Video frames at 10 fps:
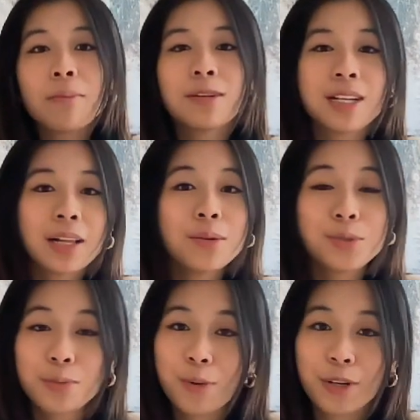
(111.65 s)
Modelo
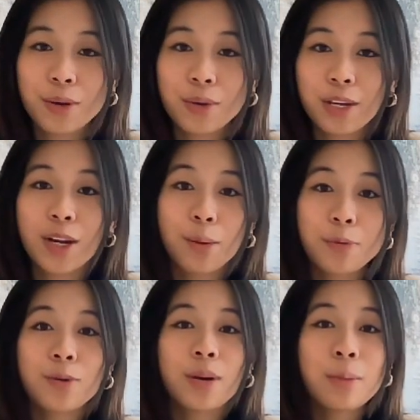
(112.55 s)
2.0 can help
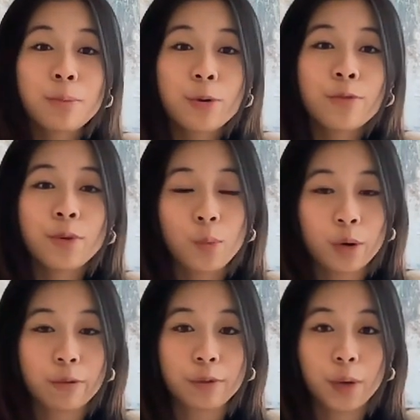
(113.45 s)
you improve your
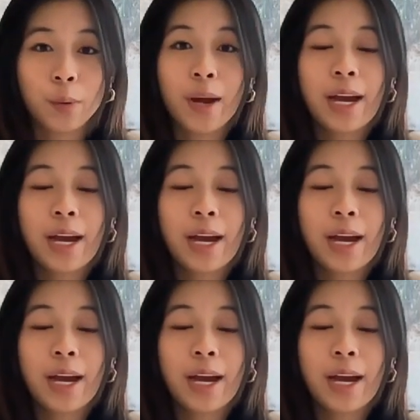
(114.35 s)
workflow